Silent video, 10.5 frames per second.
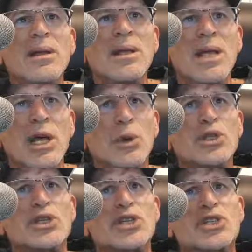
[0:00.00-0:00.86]
It
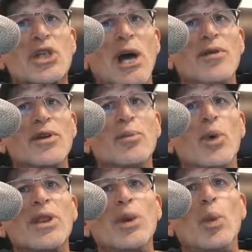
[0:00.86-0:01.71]
was discovered
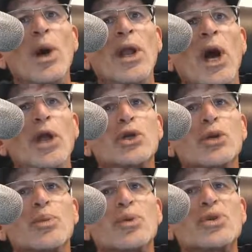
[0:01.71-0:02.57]
more than
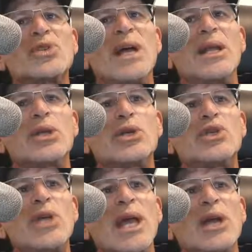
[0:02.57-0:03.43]
100% of the
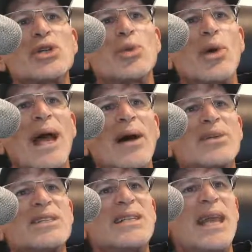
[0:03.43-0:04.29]
shares were
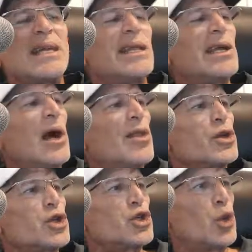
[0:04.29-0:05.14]
outstanding on the
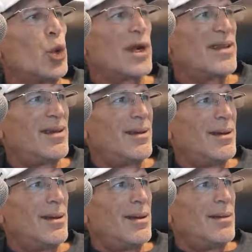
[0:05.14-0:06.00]
short.
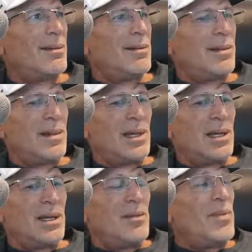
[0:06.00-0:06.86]

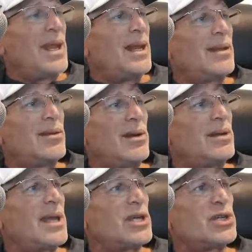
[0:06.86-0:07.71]
Meaning,
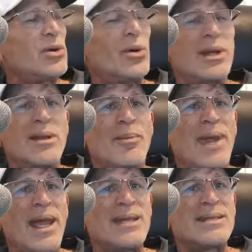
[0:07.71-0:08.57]
dude, they shorted the
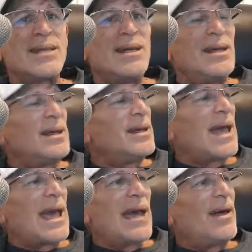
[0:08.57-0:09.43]
pants
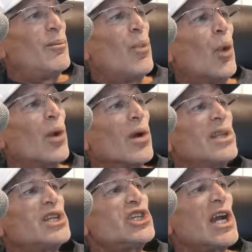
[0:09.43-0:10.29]
at more
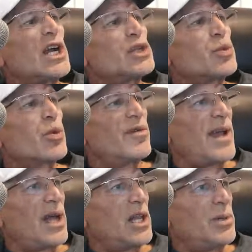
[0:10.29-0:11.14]
than shares were
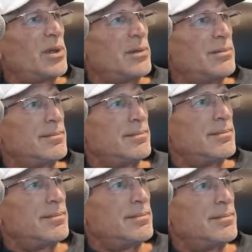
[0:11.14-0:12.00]
available.
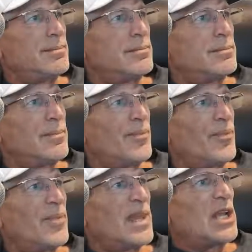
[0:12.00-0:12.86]

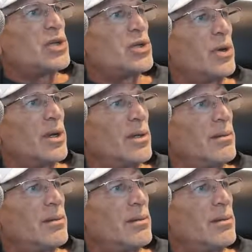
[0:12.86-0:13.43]
They shorted.